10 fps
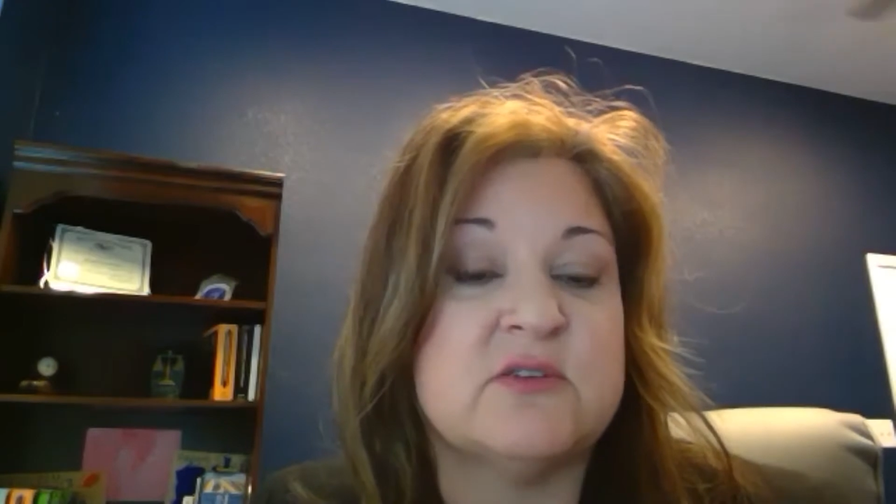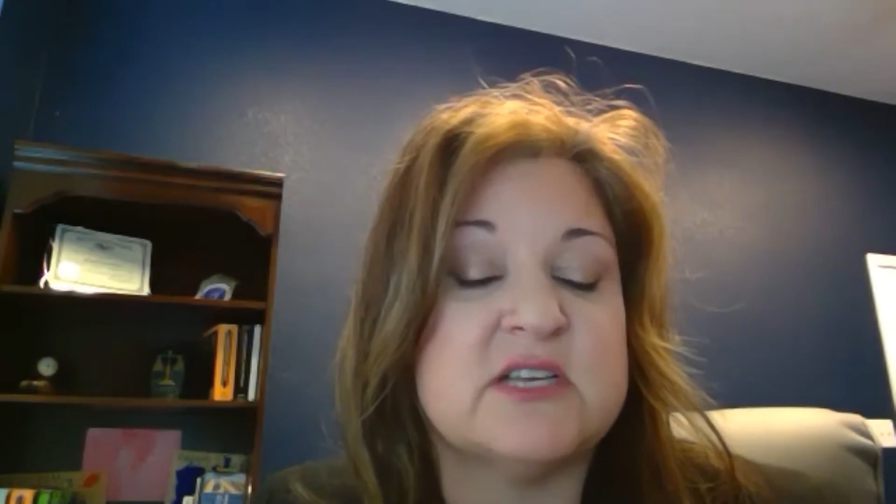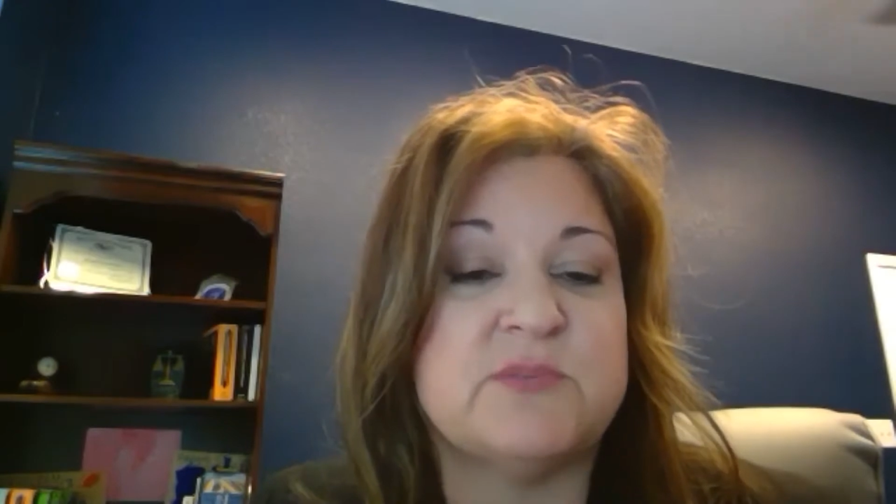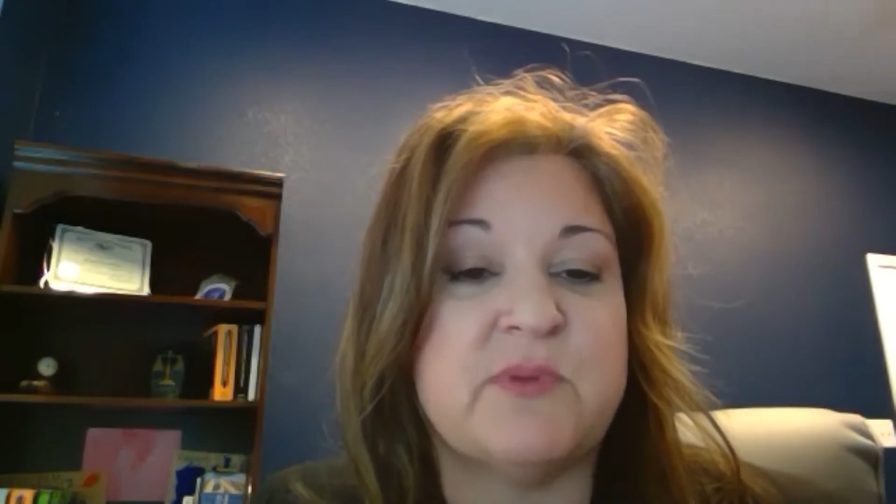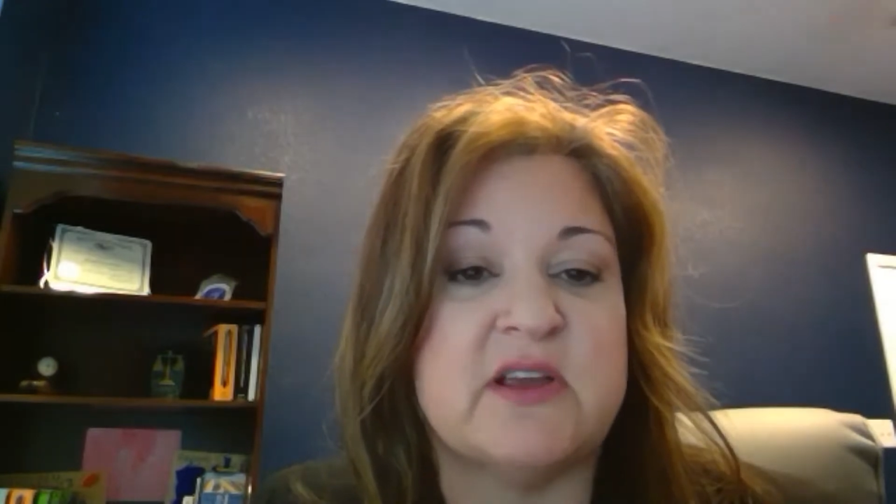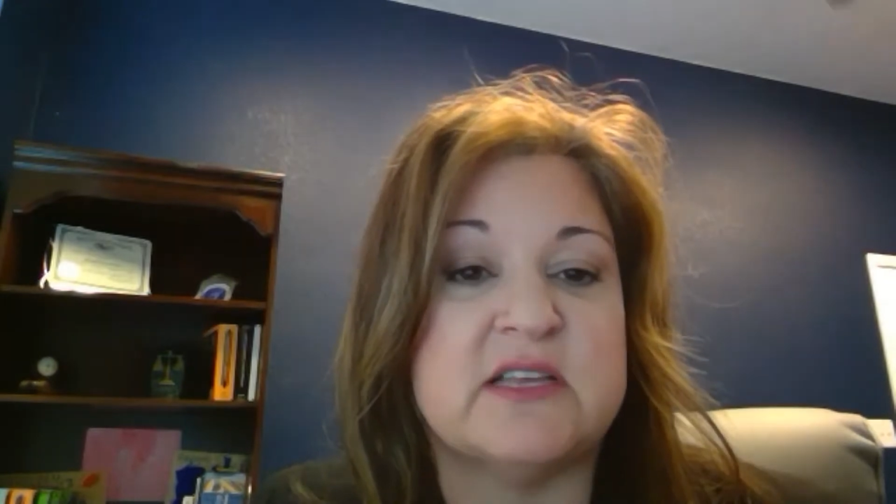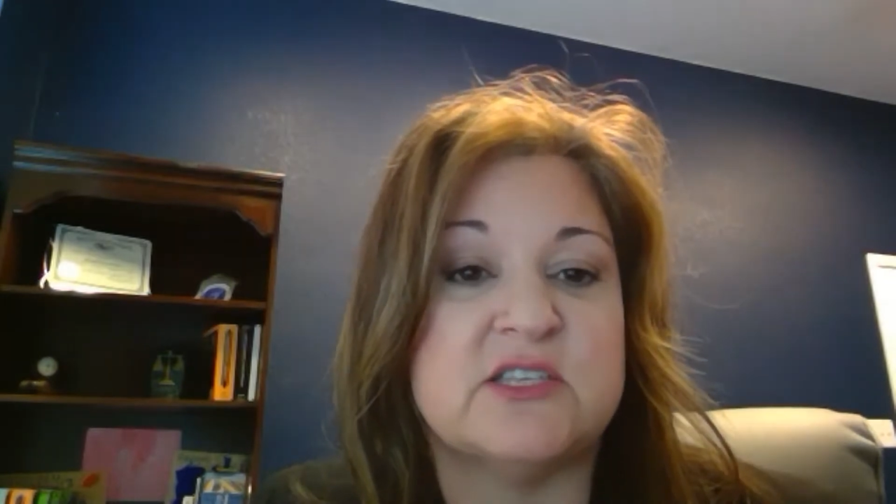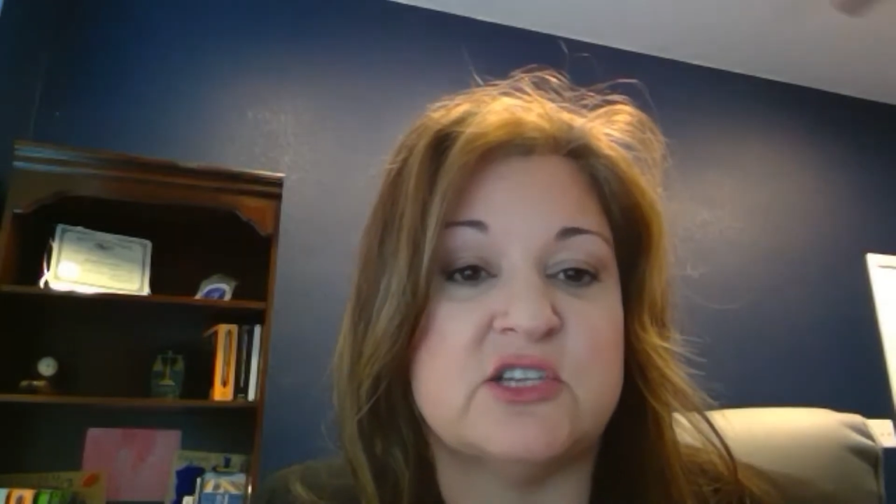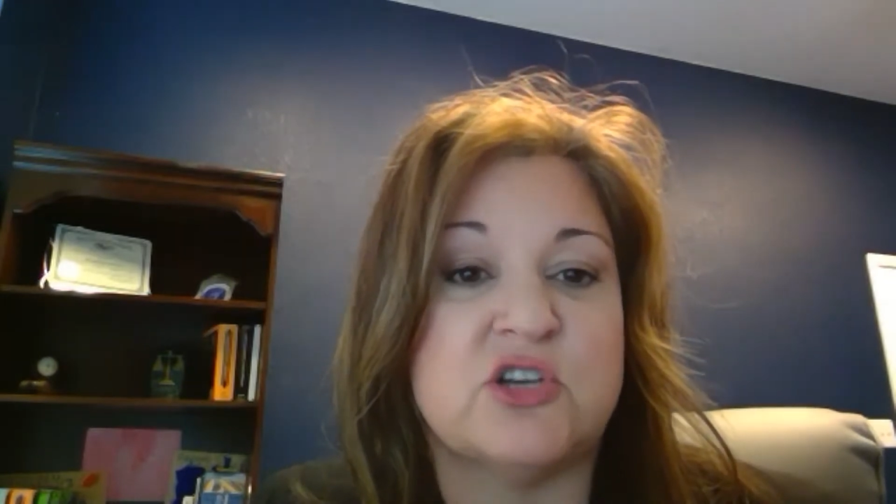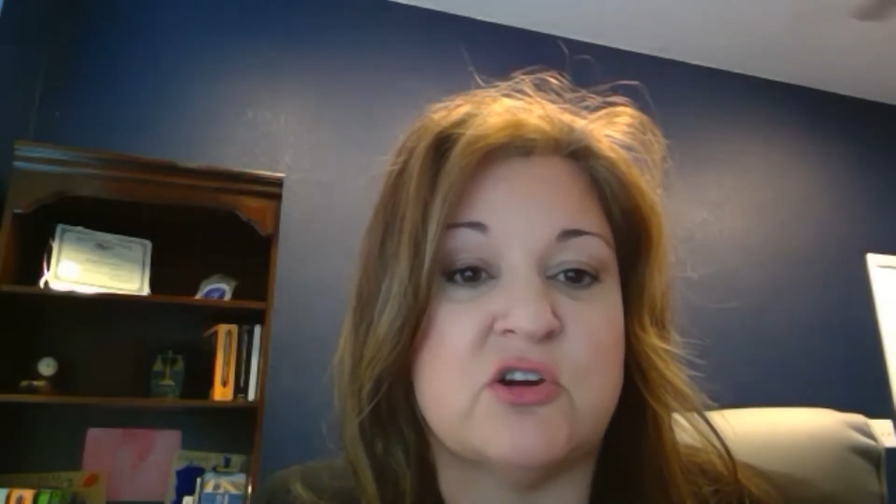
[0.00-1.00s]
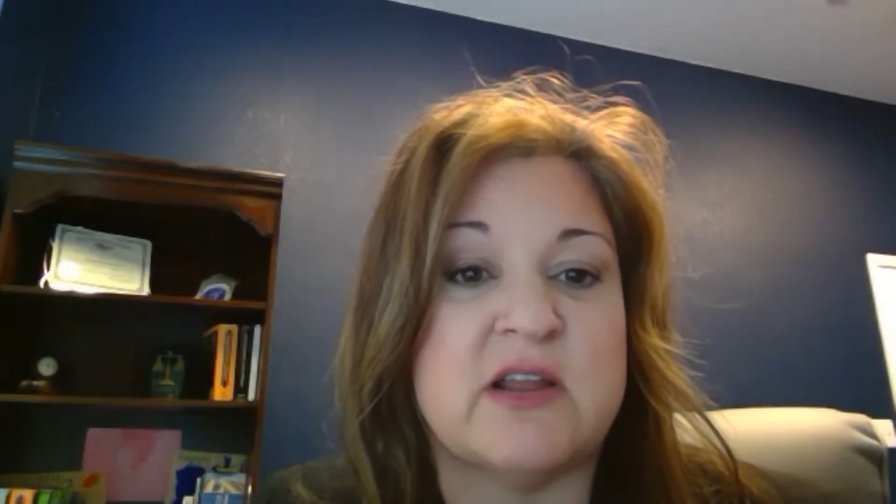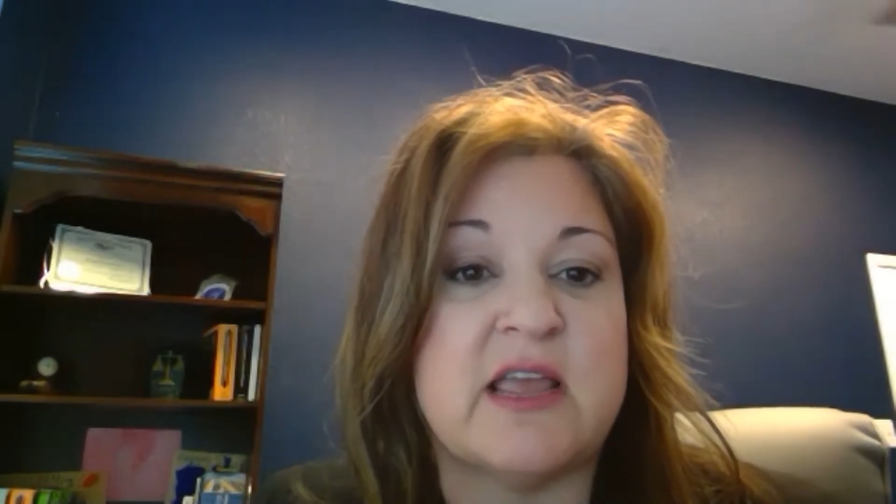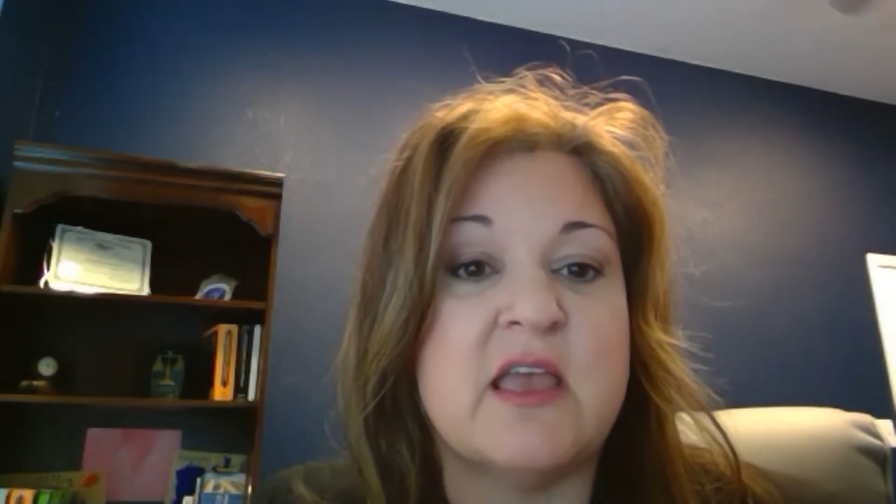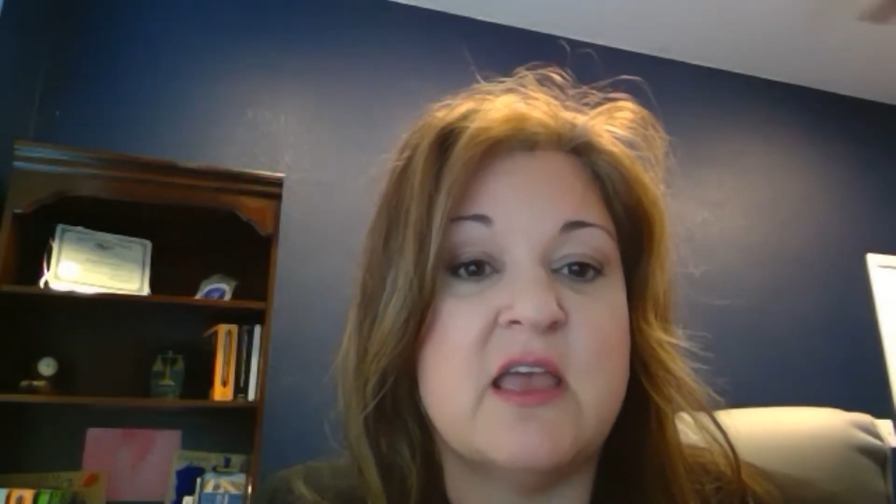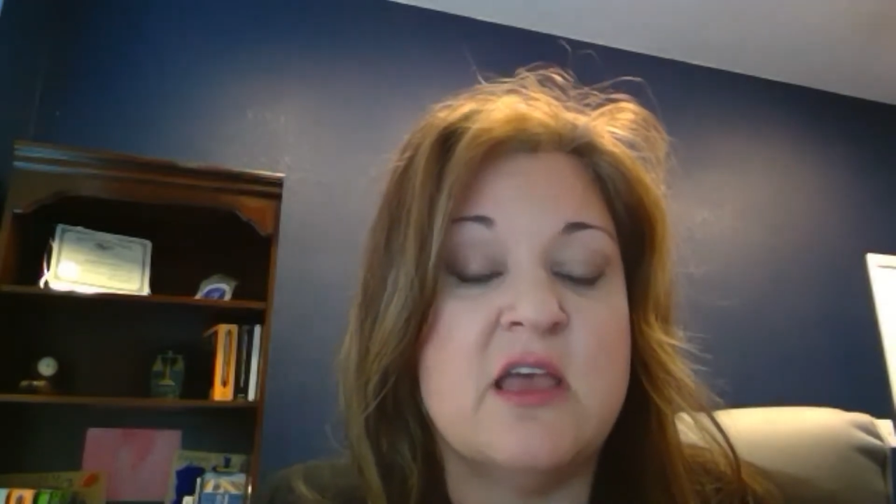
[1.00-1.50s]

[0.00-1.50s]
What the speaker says: experienced attorney